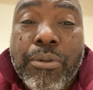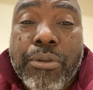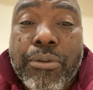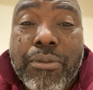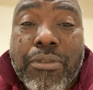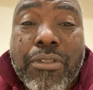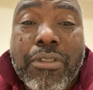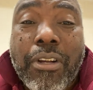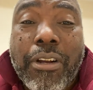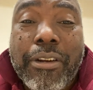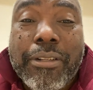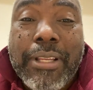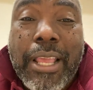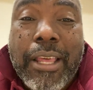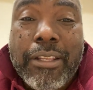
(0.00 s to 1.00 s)
who
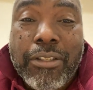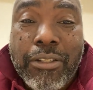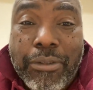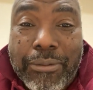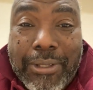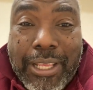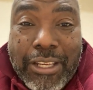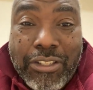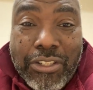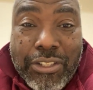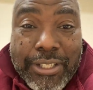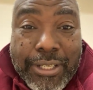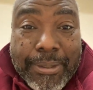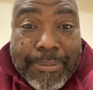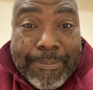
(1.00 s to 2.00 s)
starting out in your
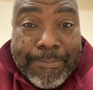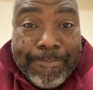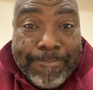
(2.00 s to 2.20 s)
relationship,